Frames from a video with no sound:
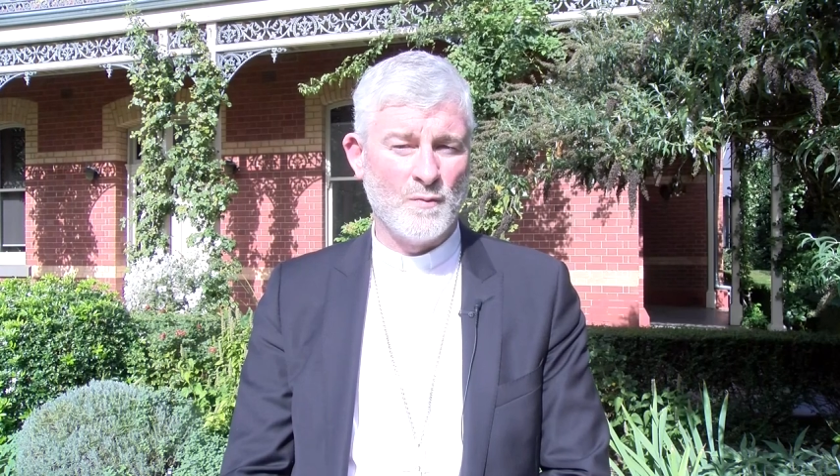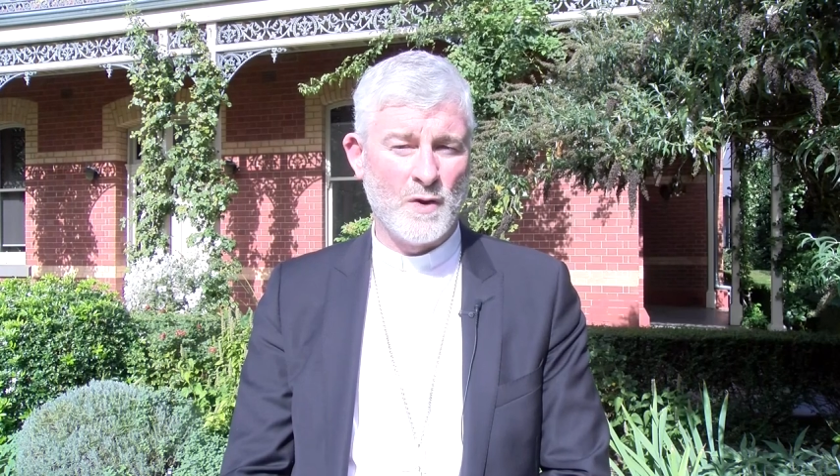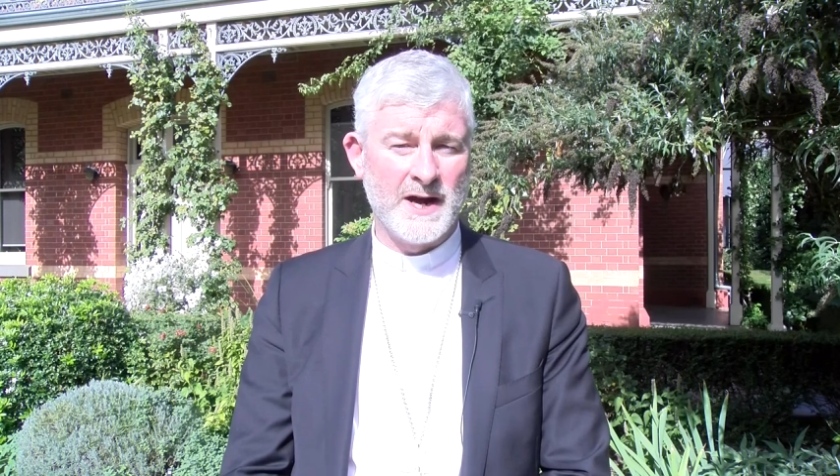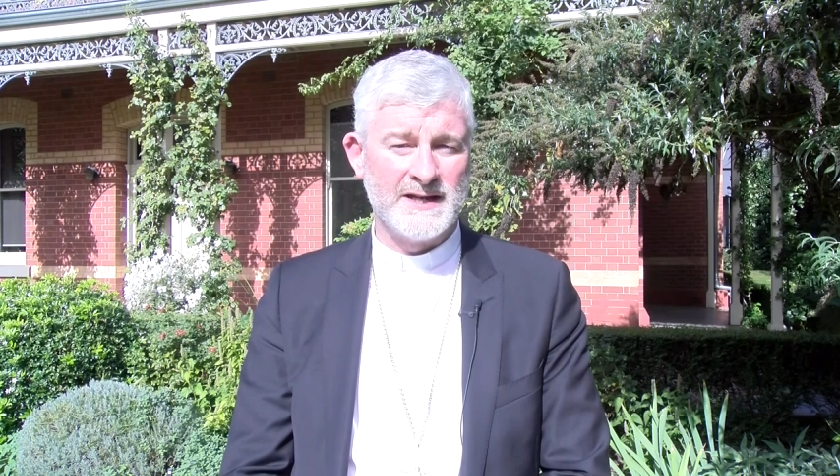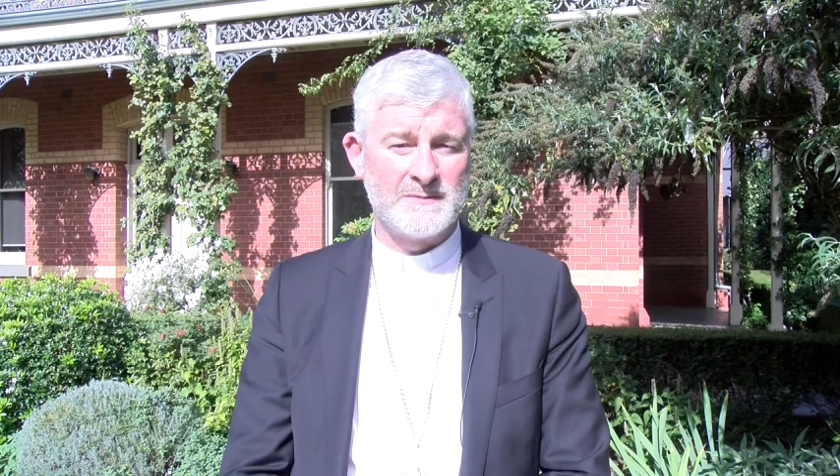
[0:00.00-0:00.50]

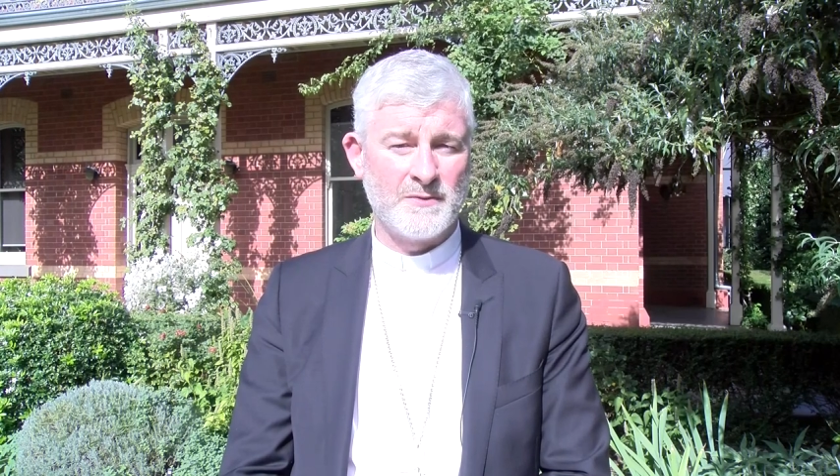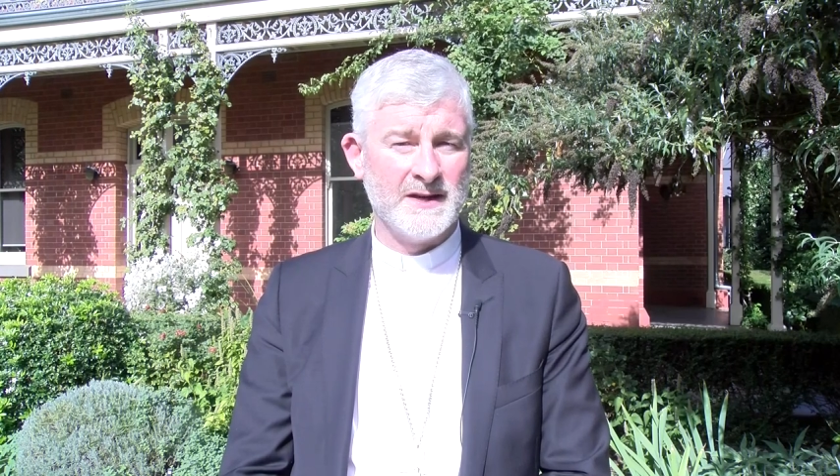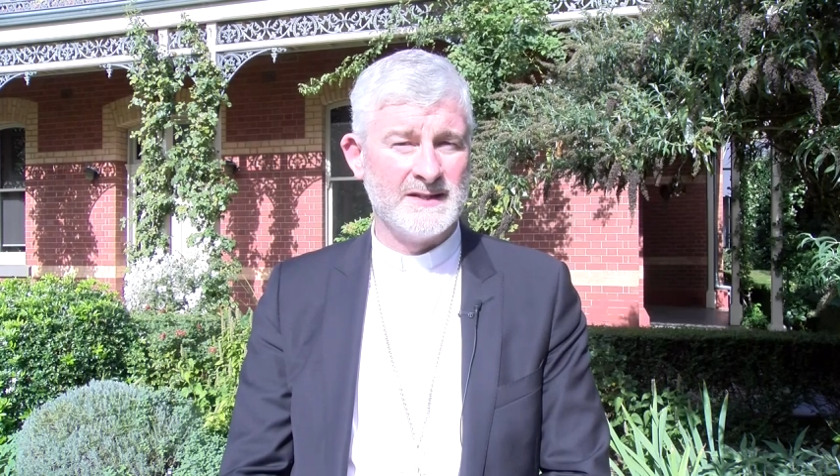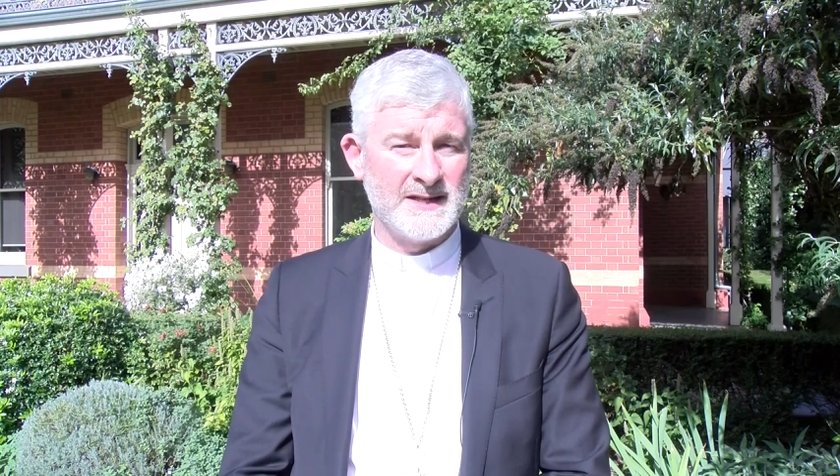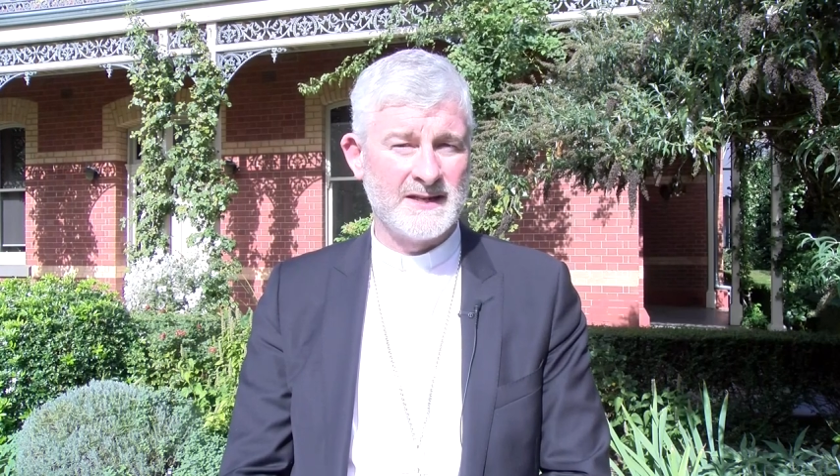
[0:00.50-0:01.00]

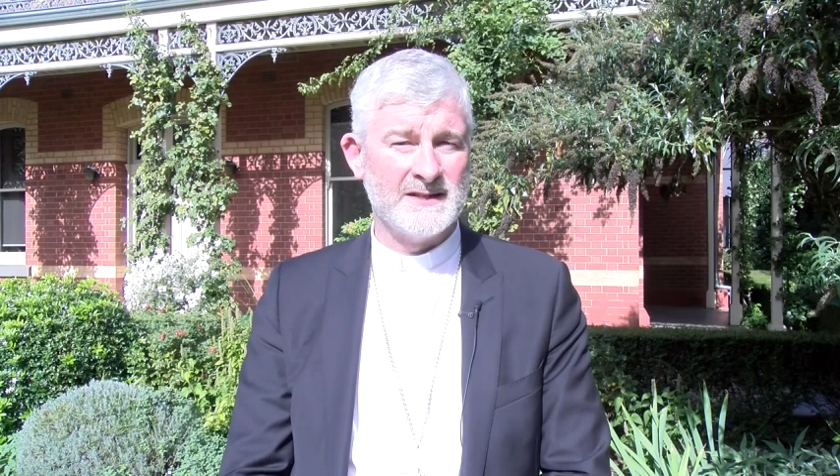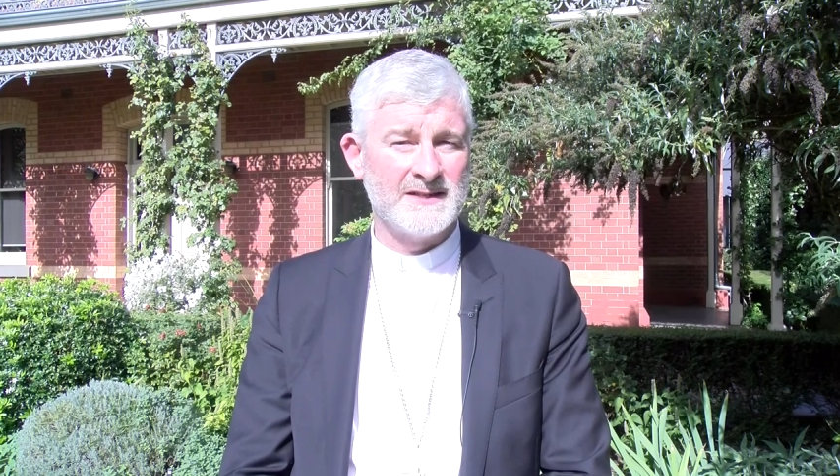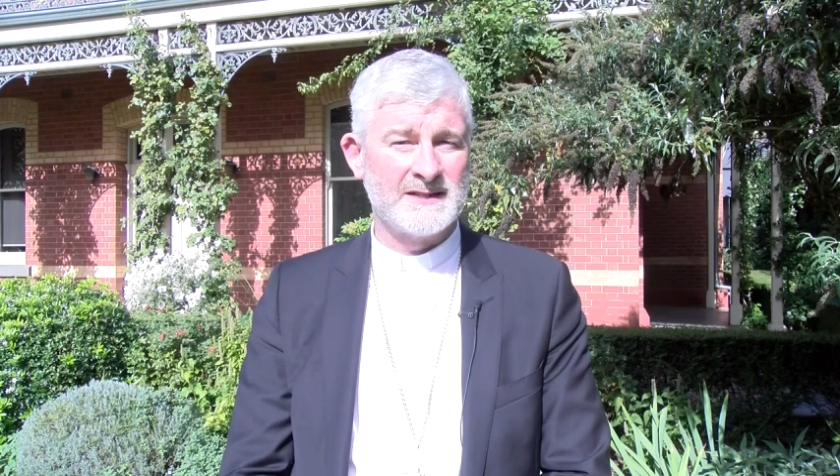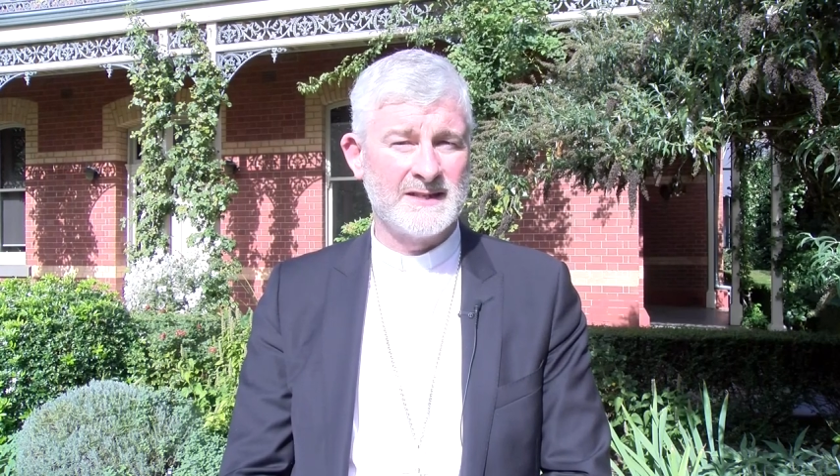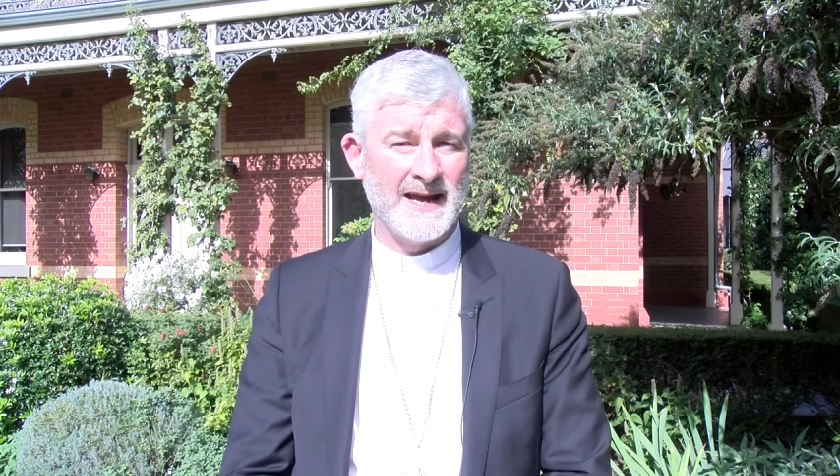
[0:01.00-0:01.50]
widespread
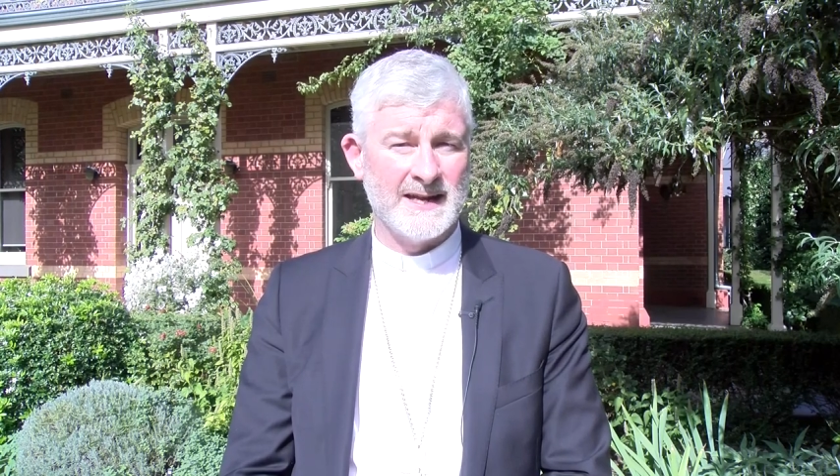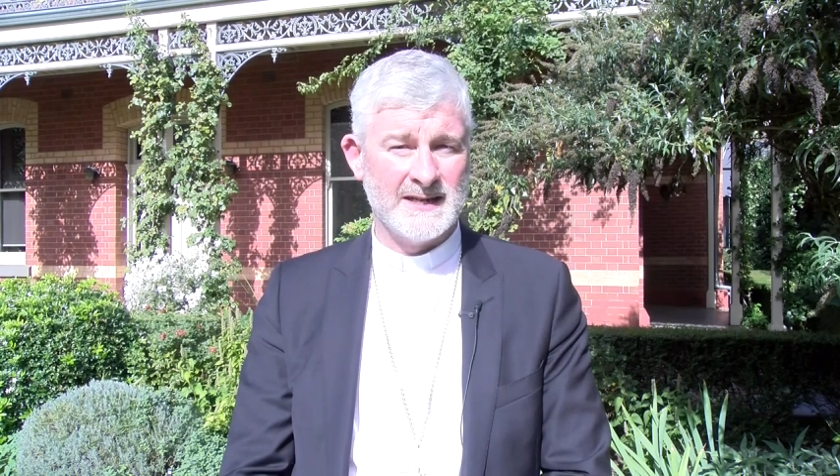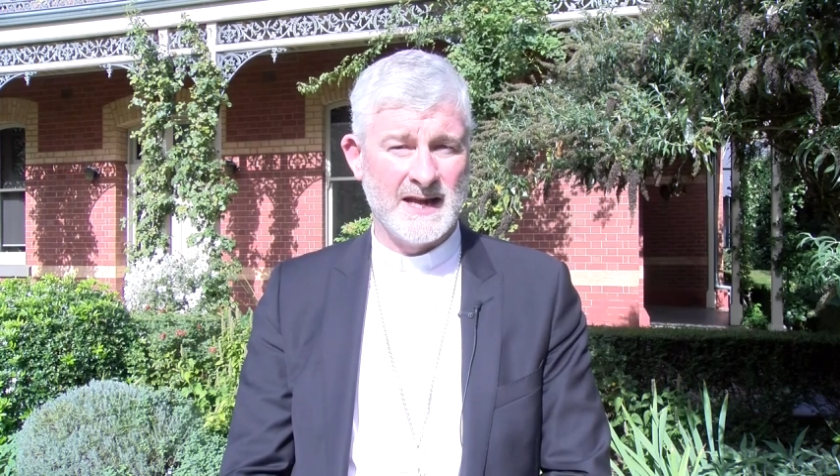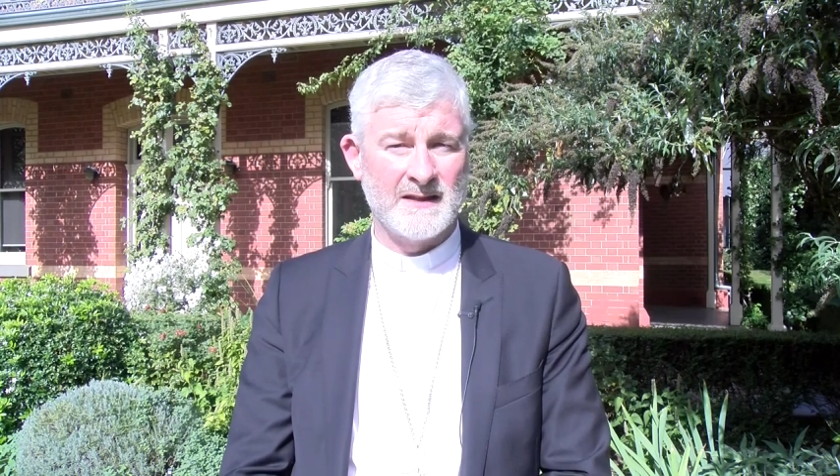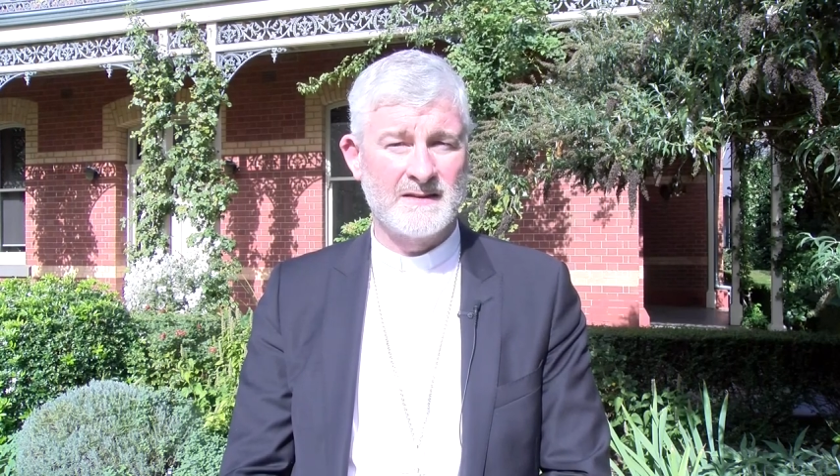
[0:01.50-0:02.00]
sickness and
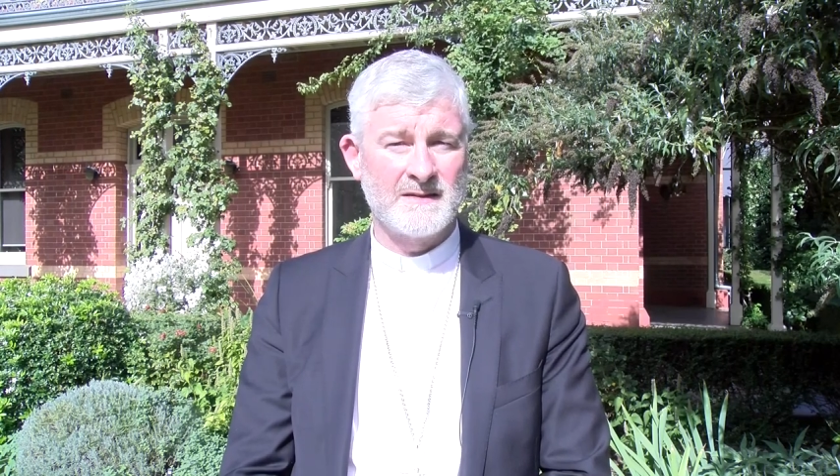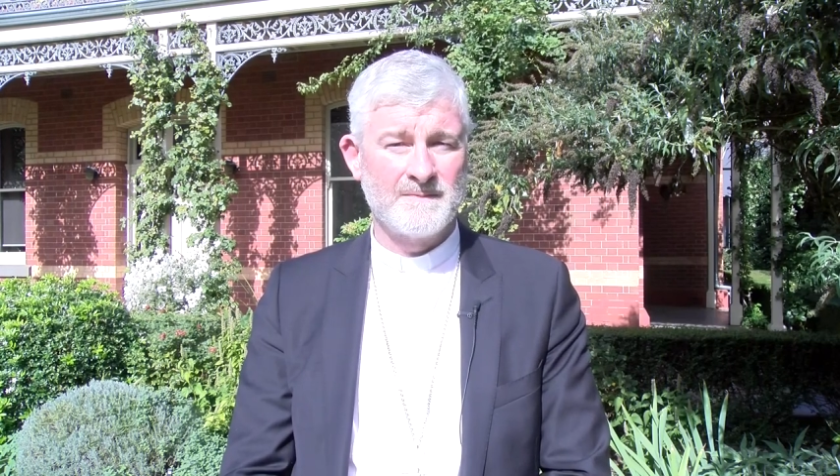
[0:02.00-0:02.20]
death.